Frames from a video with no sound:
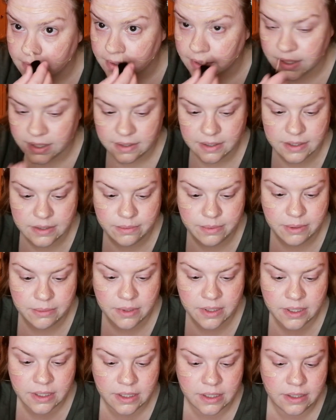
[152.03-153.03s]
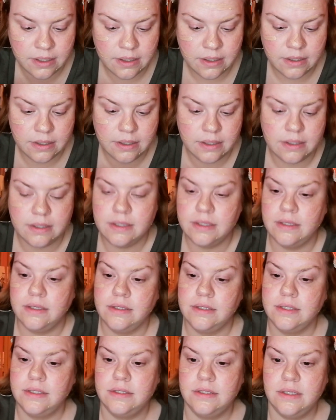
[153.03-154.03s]
I think this wee
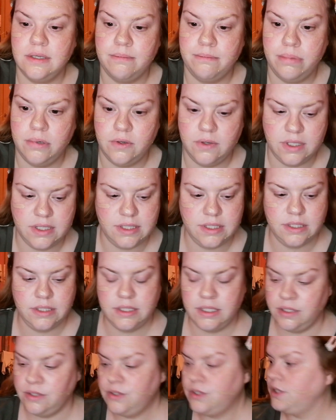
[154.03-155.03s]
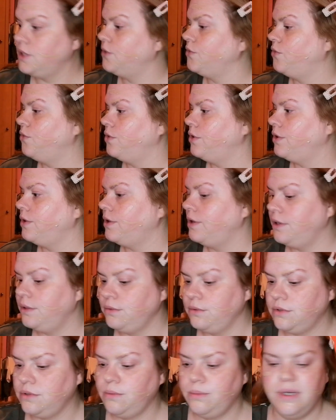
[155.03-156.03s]
sample is starting to run
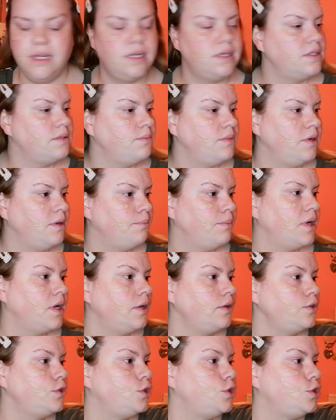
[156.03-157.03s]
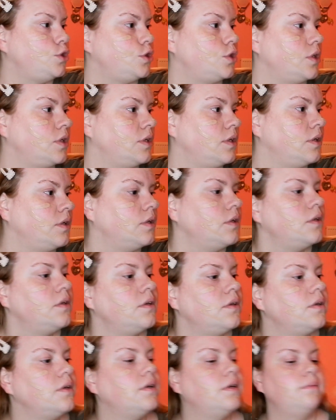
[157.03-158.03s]
out. Where is my brush?
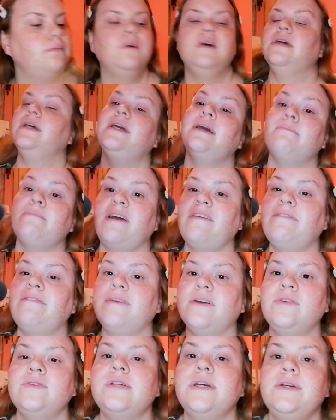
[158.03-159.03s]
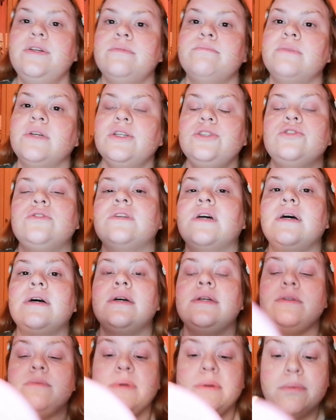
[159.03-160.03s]
Get my foundation brush
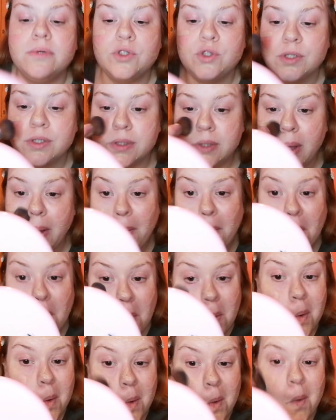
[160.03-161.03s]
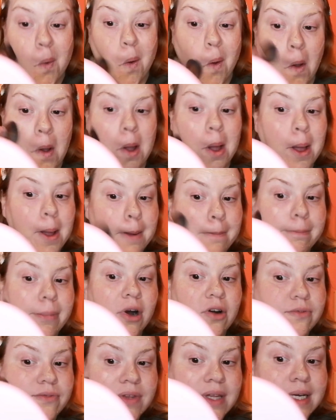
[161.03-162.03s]
and we will just
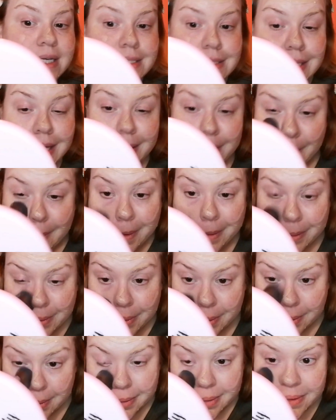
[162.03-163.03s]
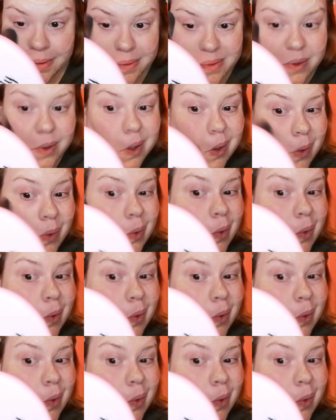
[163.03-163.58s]
buff this into the skin.